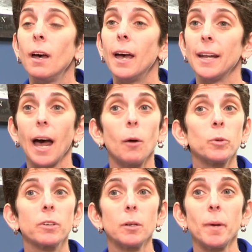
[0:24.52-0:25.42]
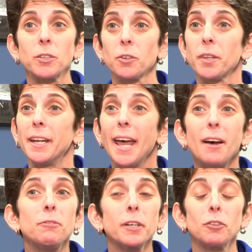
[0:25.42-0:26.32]
And I was going to make sure that
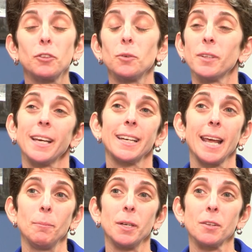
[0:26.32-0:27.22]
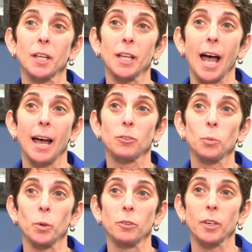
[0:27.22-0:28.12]
every student that came into the
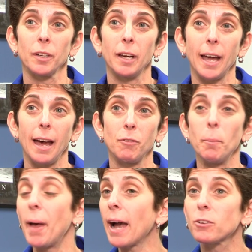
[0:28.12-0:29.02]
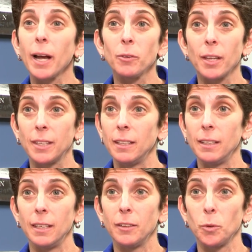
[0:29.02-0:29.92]
class was going to have the background that they
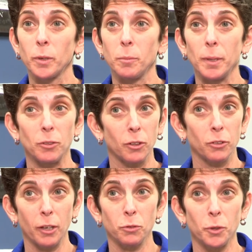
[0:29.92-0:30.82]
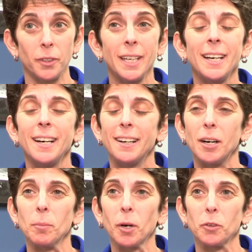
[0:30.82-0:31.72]
needed in order to be successful.
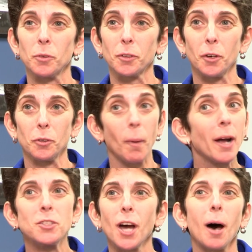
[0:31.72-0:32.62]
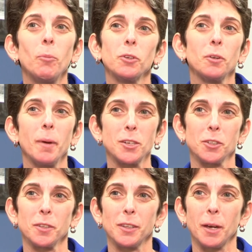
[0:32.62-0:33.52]
Because my job was to make
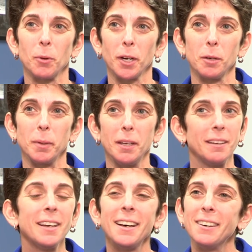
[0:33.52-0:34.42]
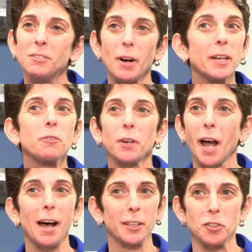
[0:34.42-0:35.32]
sure that they were going to be ready for
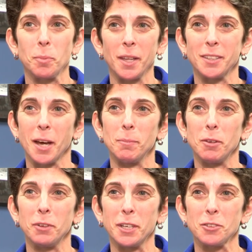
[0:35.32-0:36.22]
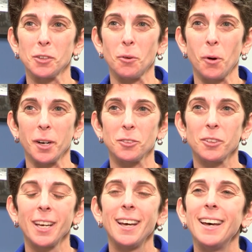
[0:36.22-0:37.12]
college by the time they finished the
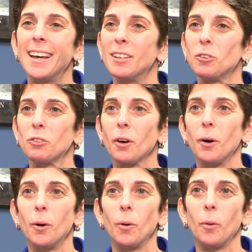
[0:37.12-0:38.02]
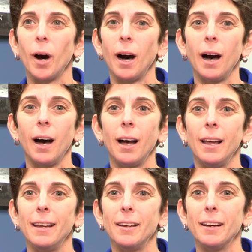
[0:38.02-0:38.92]
course. And so
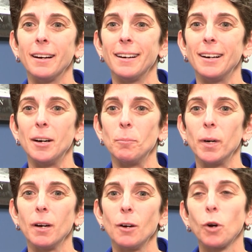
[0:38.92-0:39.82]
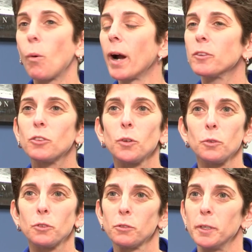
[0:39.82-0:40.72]
I required
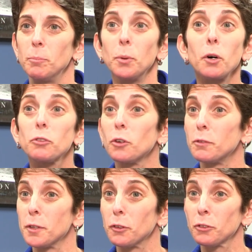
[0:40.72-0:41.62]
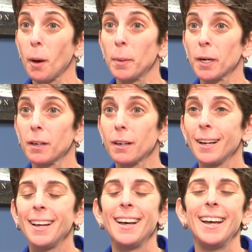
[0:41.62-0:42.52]
students to read books over the summer,
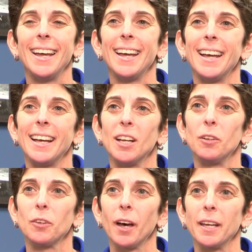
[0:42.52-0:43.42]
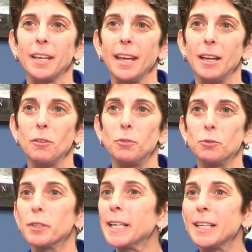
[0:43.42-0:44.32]
and I gave
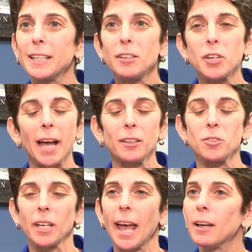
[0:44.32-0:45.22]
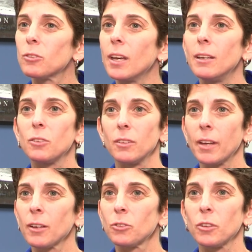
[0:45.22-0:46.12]
really challenging essays and
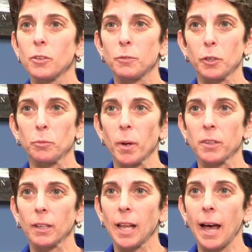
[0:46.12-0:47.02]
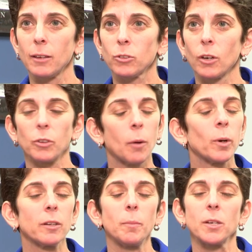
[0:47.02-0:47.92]
tests in the first month of class because I
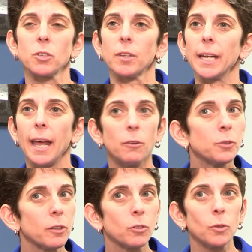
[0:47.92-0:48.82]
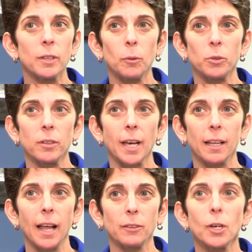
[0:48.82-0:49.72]
wanted to make sure that every student that was in
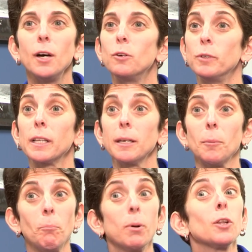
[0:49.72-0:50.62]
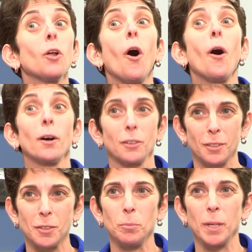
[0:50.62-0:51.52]
that class really
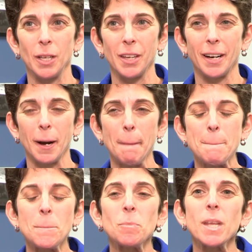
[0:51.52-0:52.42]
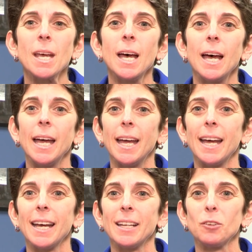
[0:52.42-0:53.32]
belonged to be there.
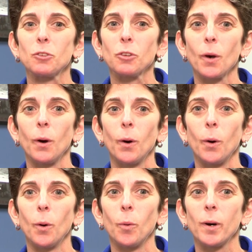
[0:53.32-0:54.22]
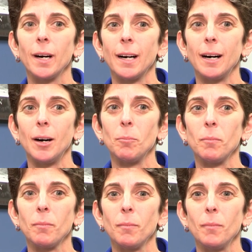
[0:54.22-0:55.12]
And so
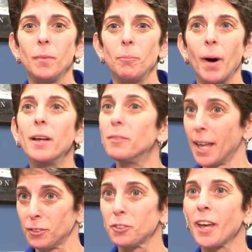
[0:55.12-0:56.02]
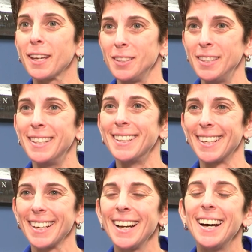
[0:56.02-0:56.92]
that second
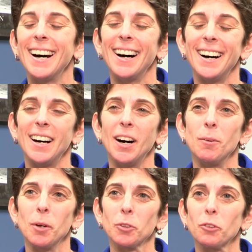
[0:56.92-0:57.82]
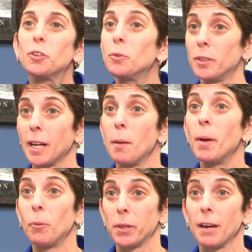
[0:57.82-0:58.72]
year, there was a student that I
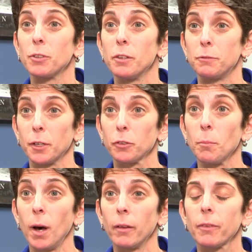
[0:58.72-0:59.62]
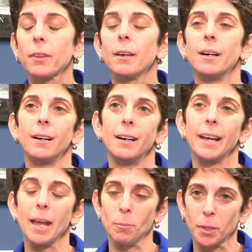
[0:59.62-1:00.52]
met with after the first month,
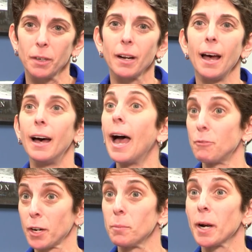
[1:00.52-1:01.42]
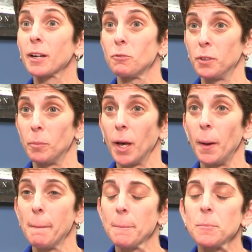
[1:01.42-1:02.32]
Amber, African-American female.